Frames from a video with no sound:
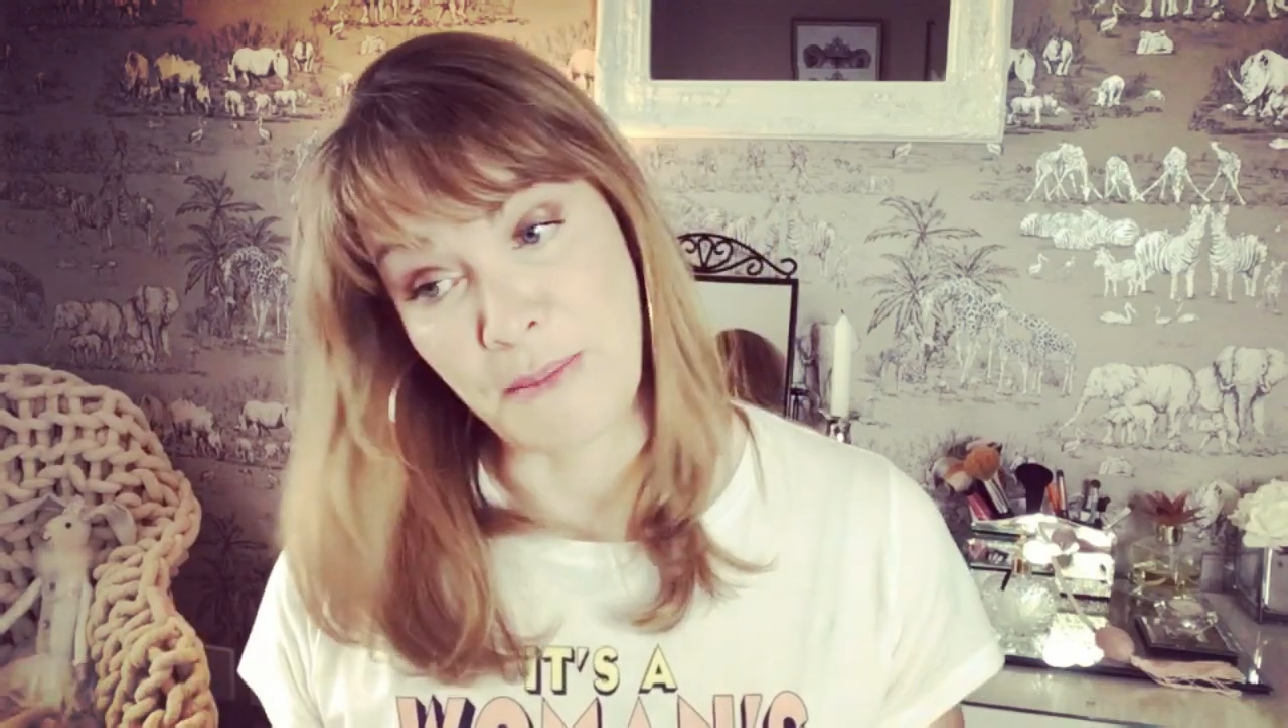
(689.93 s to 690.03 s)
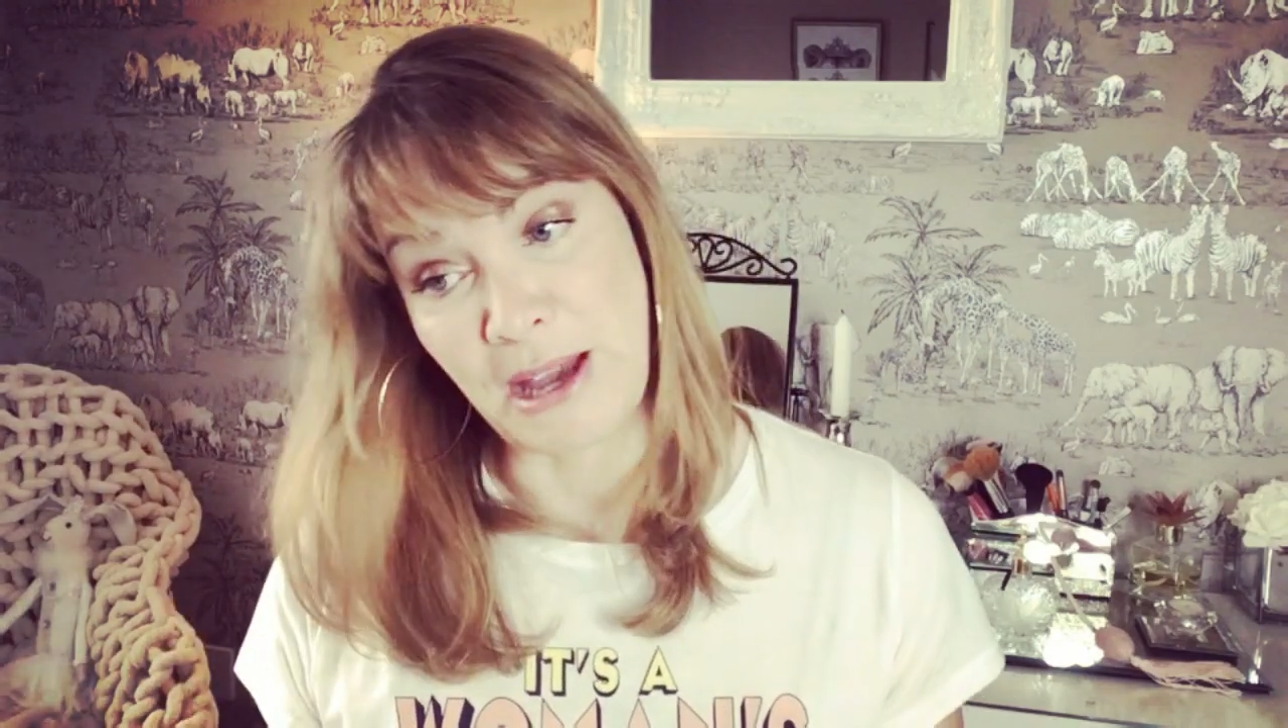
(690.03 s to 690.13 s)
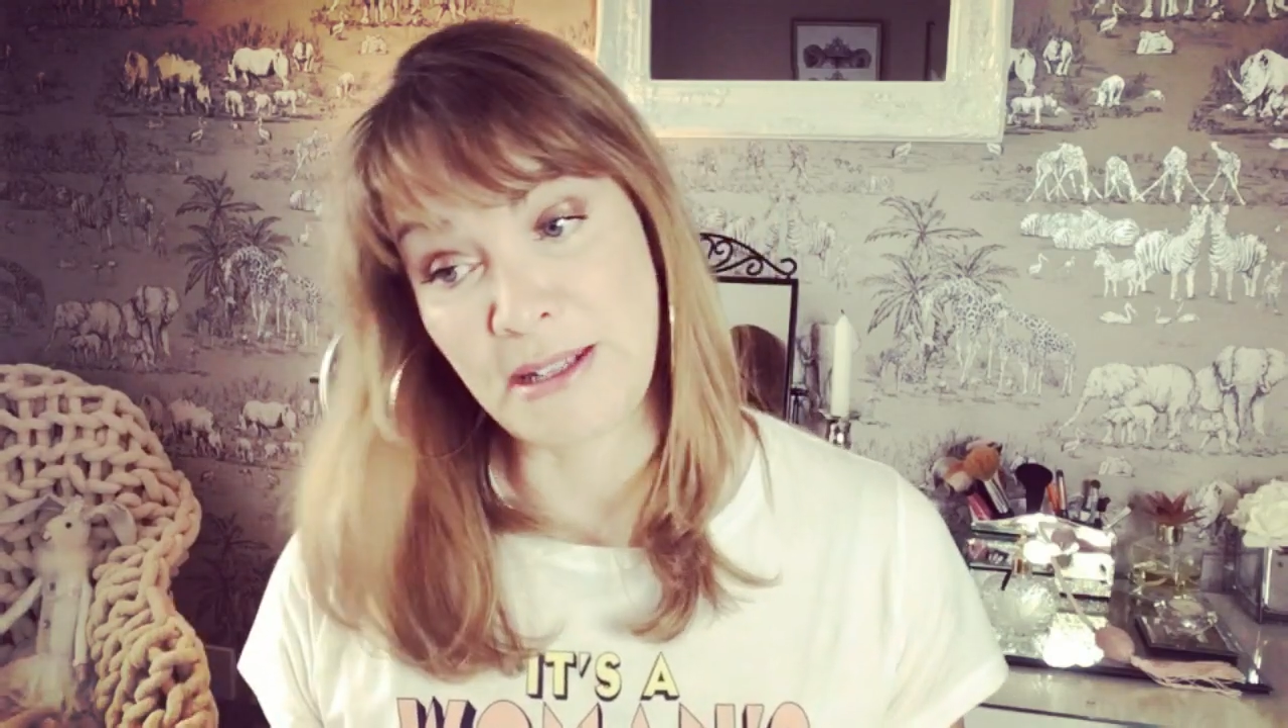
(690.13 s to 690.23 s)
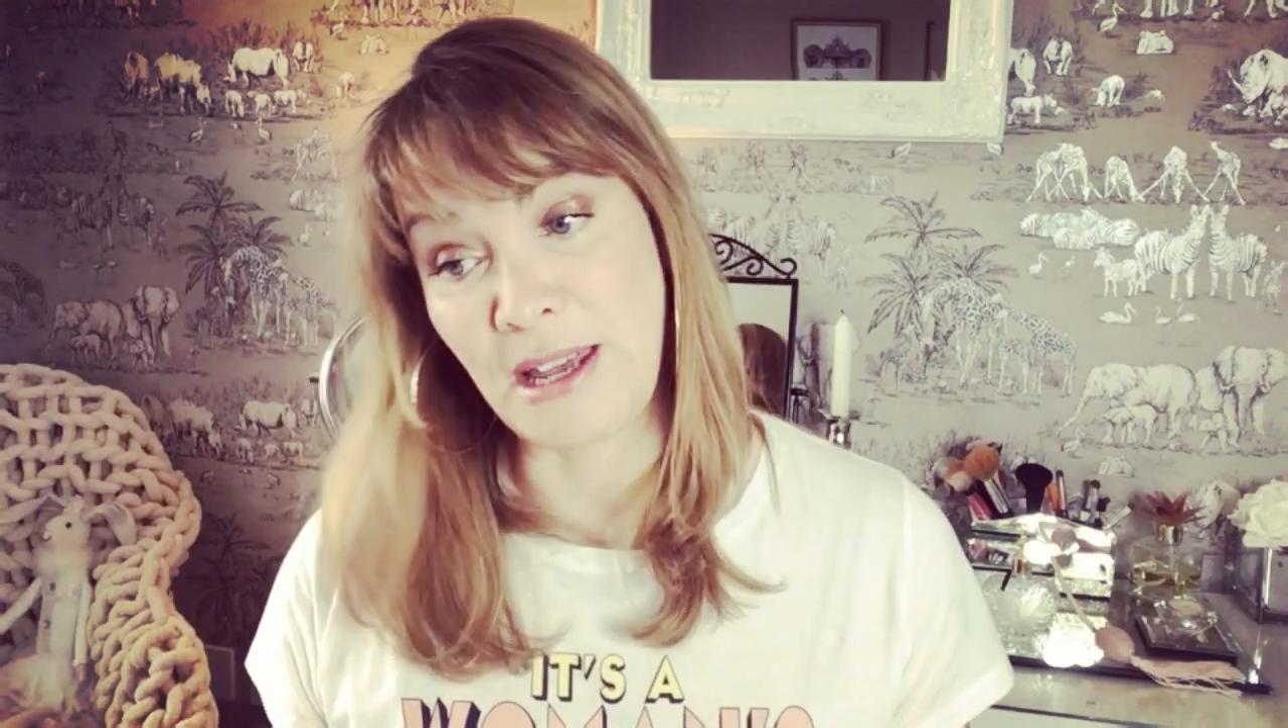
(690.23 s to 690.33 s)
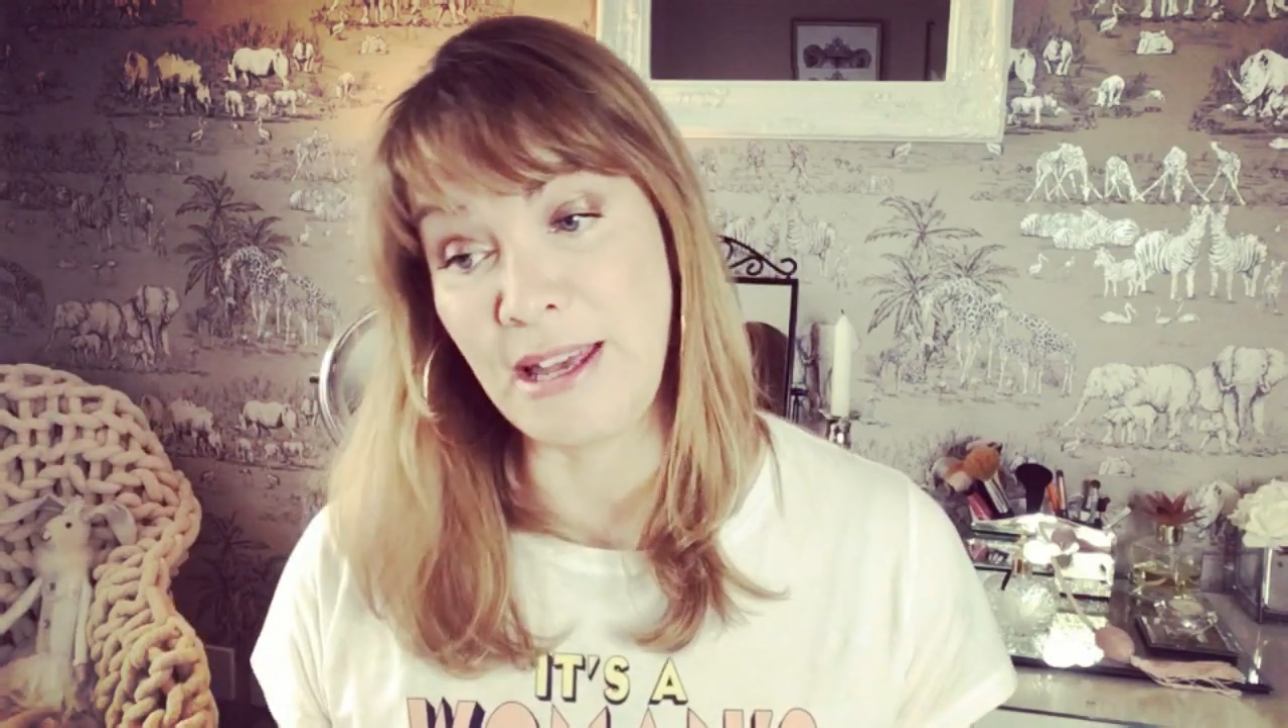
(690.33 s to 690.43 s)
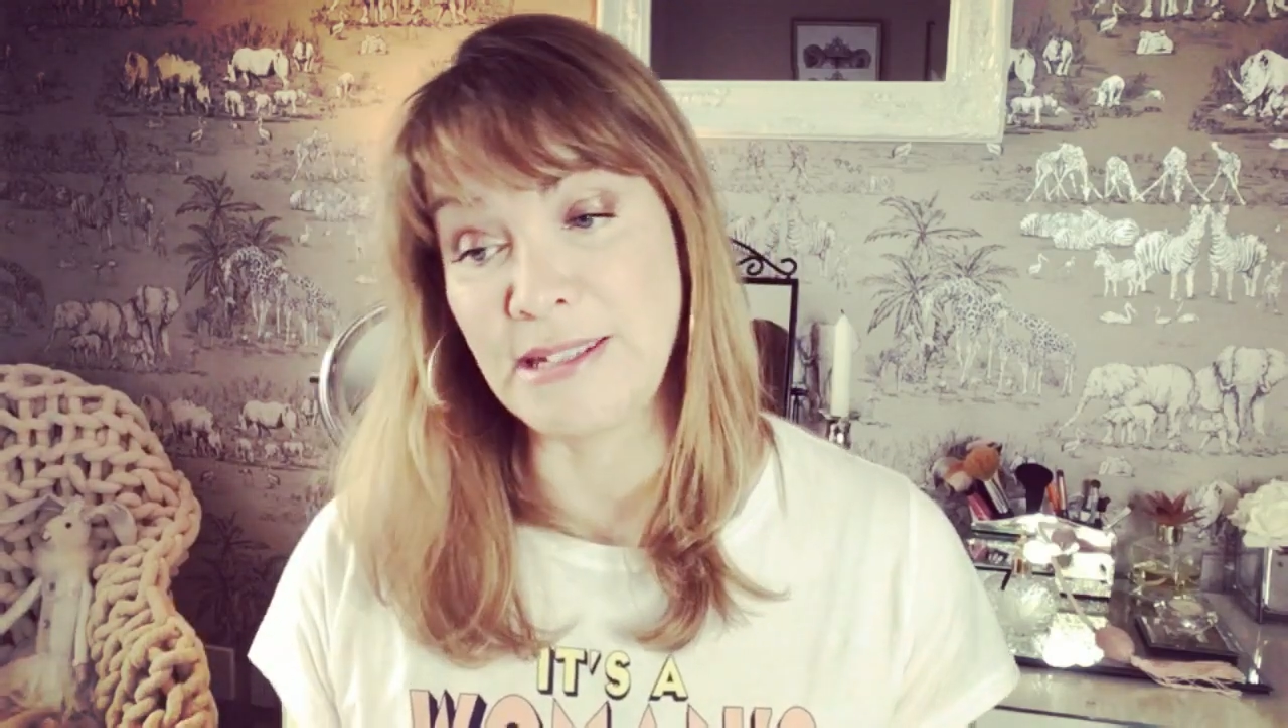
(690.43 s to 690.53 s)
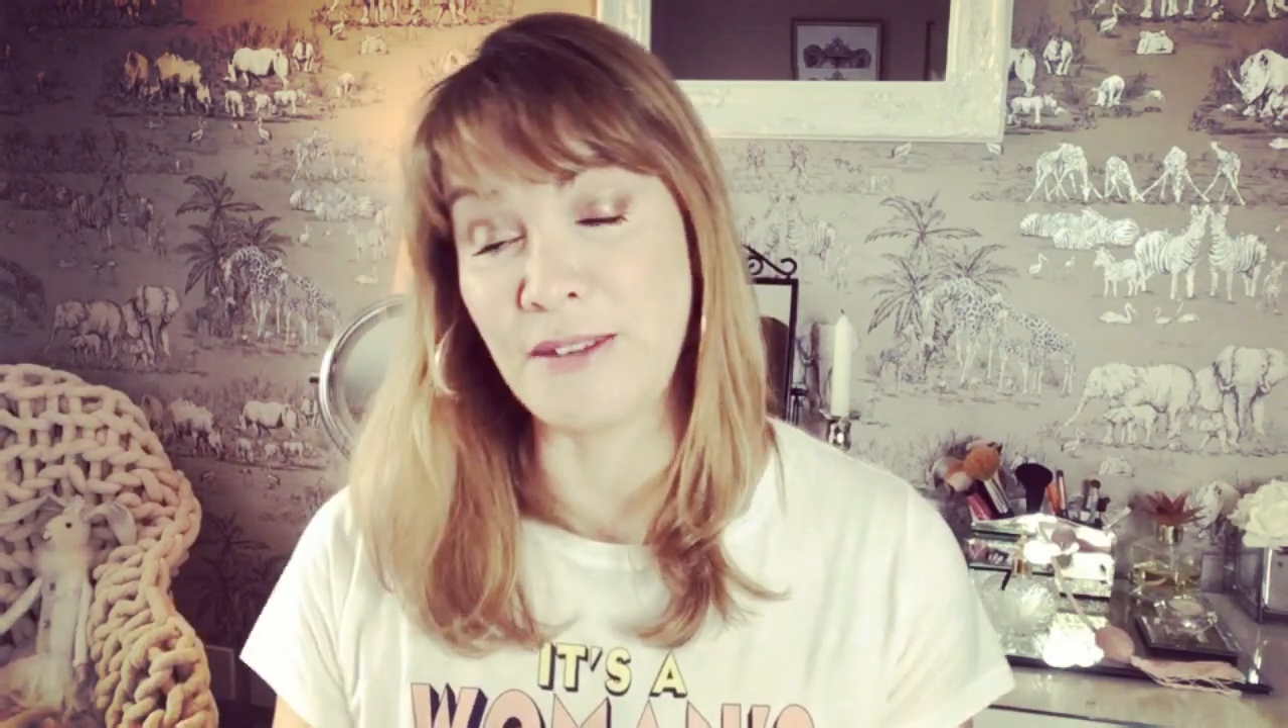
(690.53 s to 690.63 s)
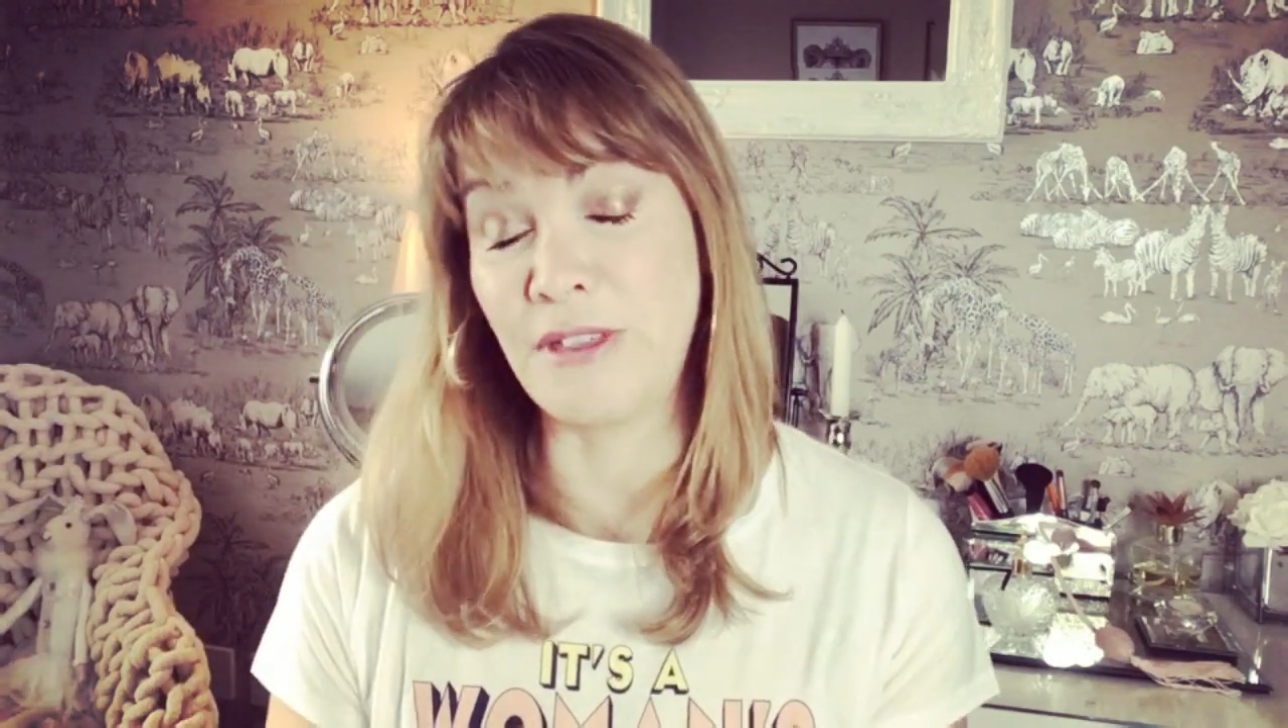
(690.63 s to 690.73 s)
that matter is,